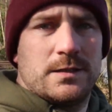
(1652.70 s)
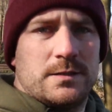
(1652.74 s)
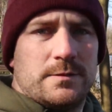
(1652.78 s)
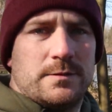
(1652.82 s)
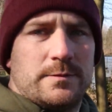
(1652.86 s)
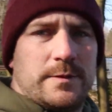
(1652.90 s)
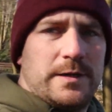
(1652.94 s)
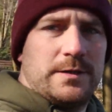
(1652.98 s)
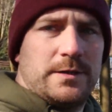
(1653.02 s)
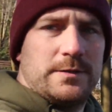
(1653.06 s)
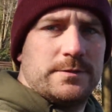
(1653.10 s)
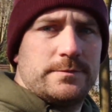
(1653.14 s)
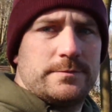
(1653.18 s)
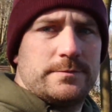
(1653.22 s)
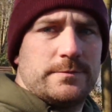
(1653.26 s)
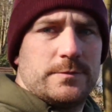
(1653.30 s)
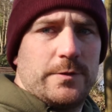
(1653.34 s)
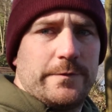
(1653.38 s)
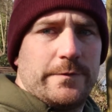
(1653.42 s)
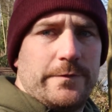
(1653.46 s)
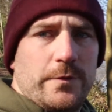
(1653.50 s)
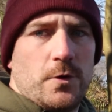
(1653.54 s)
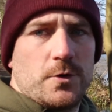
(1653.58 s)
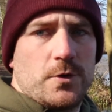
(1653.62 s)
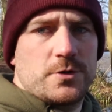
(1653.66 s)
Well,
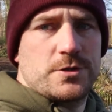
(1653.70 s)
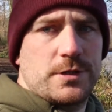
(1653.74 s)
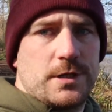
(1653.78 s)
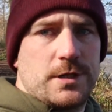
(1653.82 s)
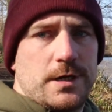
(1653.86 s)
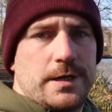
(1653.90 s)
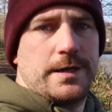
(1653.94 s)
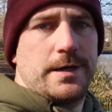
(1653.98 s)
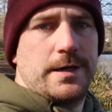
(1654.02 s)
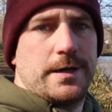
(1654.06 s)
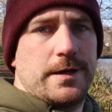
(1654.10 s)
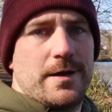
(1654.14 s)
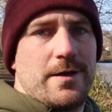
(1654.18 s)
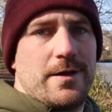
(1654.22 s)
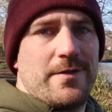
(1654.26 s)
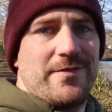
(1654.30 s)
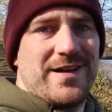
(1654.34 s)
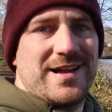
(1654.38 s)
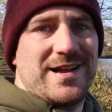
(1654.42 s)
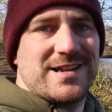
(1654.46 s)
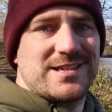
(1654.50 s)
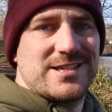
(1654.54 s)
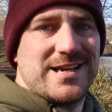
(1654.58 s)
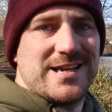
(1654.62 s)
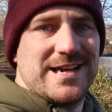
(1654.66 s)
unfortunately,
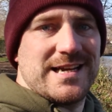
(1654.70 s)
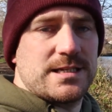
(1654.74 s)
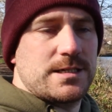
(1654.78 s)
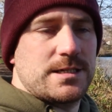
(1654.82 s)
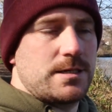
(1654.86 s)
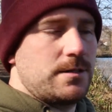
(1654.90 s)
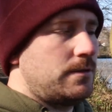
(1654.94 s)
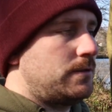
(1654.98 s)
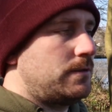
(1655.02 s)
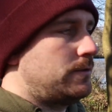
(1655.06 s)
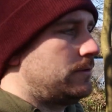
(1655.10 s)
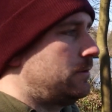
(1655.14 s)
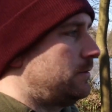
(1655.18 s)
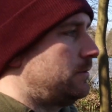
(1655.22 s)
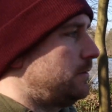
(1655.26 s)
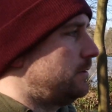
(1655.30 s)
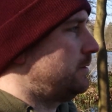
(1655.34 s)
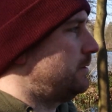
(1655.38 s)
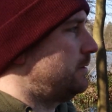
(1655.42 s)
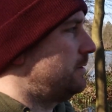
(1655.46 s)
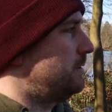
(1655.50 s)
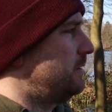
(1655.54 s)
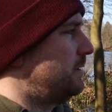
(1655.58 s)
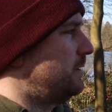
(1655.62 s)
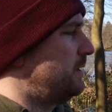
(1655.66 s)
that's it.
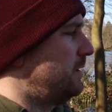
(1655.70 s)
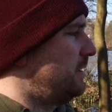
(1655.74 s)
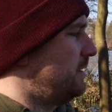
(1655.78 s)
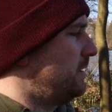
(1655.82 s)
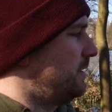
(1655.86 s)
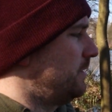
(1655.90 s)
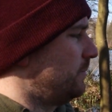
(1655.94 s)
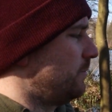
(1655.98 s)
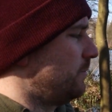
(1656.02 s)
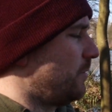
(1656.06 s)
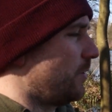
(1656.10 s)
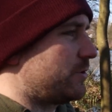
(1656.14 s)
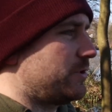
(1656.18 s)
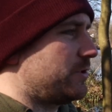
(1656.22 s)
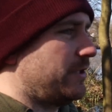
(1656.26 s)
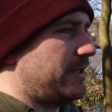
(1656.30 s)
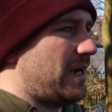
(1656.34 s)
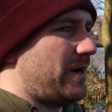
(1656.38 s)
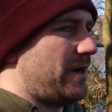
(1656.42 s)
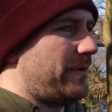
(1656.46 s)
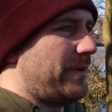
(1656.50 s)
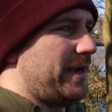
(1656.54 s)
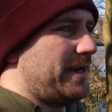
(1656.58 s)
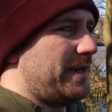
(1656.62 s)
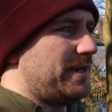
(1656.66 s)
Rods are
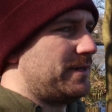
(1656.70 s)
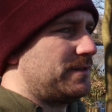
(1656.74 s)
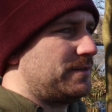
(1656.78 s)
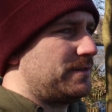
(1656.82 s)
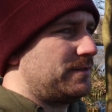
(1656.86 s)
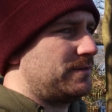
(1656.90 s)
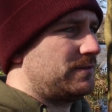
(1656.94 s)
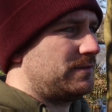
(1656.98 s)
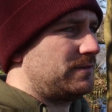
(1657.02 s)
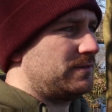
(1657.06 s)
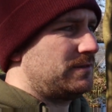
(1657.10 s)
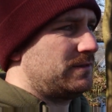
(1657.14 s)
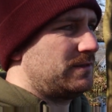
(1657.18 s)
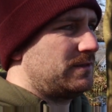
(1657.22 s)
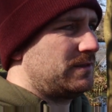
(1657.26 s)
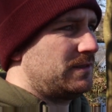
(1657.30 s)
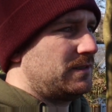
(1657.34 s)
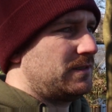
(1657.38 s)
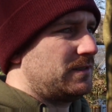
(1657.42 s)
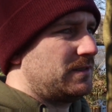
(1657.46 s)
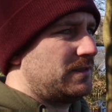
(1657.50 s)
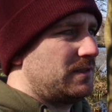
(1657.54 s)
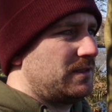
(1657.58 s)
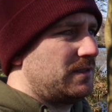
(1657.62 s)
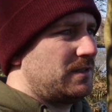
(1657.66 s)
now in.
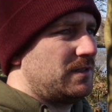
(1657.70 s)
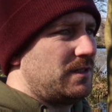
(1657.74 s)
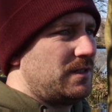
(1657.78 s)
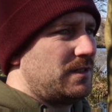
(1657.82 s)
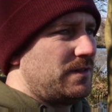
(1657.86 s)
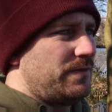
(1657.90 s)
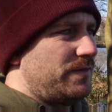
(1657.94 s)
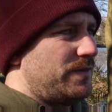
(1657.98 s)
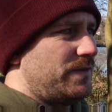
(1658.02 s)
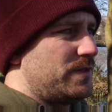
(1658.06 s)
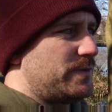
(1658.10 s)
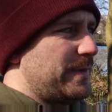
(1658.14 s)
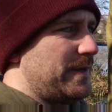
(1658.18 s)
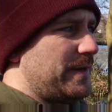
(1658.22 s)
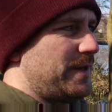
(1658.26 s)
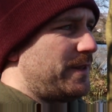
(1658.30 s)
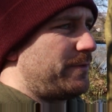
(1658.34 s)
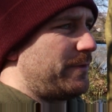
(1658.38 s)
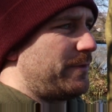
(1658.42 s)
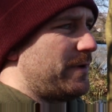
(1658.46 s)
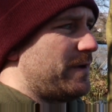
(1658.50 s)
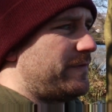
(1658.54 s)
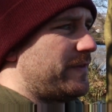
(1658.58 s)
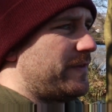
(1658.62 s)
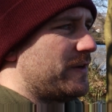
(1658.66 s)
There's been
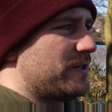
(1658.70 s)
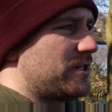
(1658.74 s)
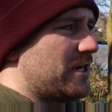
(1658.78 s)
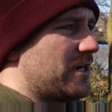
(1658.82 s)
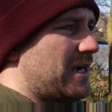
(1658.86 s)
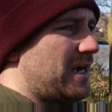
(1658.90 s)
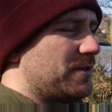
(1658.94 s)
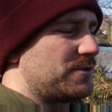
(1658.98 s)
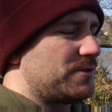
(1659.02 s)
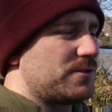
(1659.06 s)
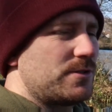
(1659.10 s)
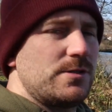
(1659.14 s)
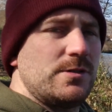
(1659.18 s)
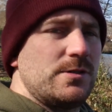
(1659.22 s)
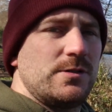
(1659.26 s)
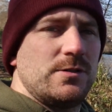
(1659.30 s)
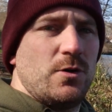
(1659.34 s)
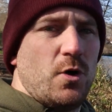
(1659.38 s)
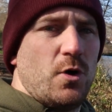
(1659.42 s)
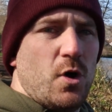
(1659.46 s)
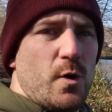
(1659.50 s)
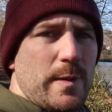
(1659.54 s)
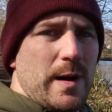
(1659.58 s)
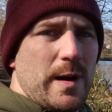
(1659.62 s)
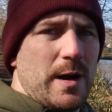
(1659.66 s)
3 fish out,
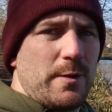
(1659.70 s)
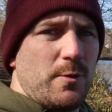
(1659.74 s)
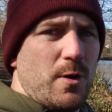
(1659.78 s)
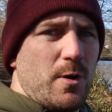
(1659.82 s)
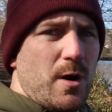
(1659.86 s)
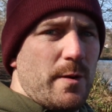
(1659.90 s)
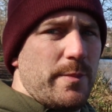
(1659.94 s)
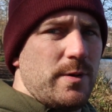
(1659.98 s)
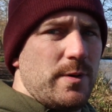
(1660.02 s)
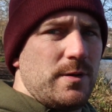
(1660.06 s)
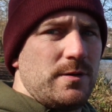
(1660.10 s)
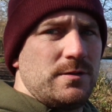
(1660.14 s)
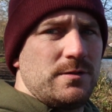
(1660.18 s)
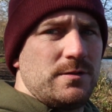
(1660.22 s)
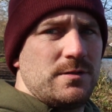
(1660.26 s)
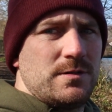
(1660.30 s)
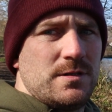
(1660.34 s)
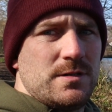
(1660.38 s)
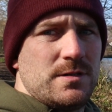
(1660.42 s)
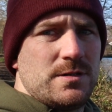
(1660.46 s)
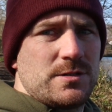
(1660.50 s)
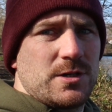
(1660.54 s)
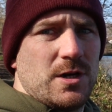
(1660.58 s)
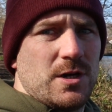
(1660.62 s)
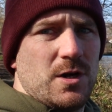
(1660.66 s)
all by Rob.
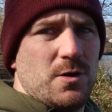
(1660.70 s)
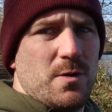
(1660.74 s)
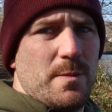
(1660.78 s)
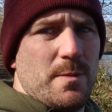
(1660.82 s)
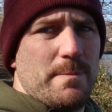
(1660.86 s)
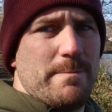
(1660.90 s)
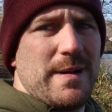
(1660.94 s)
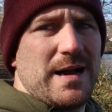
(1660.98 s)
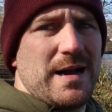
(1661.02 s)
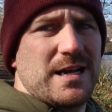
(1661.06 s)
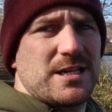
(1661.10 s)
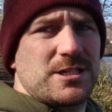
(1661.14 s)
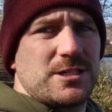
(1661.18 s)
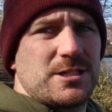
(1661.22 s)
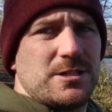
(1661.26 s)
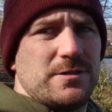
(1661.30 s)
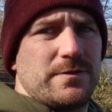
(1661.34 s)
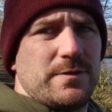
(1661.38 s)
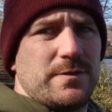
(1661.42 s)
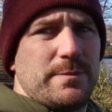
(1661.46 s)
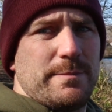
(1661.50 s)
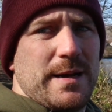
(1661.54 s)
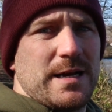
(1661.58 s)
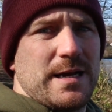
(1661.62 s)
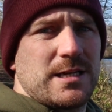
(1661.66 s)
So
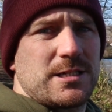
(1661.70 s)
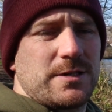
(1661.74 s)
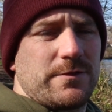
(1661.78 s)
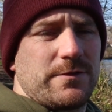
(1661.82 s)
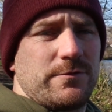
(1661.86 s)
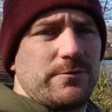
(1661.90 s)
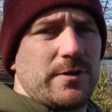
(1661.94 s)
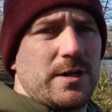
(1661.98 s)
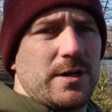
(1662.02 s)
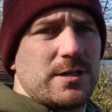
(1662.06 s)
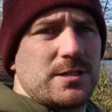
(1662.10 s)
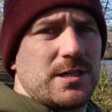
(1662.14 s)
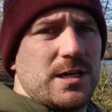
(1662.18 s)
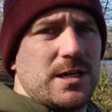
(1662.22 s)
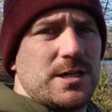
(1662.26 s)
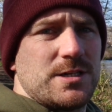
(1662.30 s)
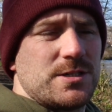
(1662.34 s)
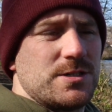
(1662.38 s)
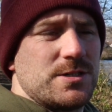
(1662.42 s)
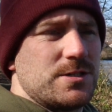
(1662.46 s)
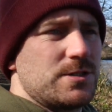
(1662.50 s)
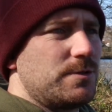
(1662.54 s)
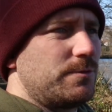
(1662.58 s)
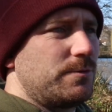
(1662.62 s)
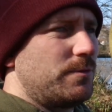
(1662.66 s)
massive
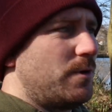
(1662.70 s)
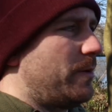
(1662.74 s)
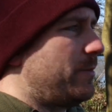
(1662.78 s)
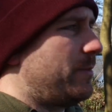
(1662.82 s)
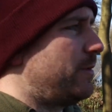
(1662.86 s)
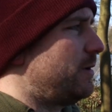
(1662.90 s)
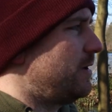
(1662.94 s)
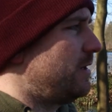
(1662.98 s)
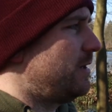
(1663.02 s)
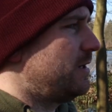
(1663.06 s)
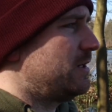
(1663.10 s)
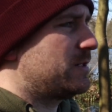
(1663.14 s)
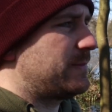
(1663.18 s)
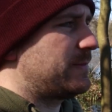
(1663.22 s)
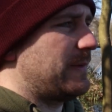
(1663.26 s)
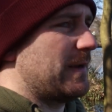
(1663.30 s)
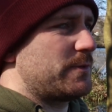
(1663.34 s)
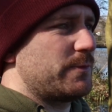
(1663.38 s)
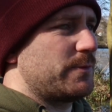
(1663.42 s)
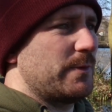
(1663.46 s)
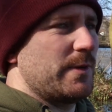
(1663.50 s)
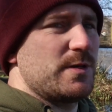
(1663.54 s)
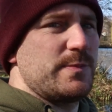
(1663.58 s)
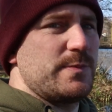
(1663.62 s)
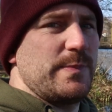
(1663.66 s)
congratulations to Rob,
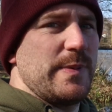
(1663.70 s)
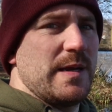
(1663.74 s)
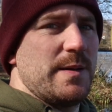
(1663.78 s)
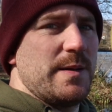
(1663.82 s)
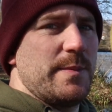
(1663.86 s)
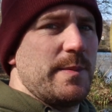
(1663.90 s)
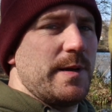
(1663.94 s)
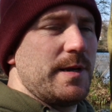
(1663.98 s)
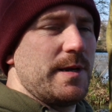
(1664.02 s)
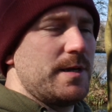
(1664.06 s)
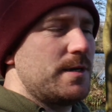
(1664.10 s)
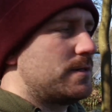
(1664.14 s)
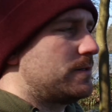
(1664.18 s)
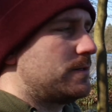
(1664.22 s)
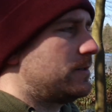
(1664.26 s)
especially with his PB.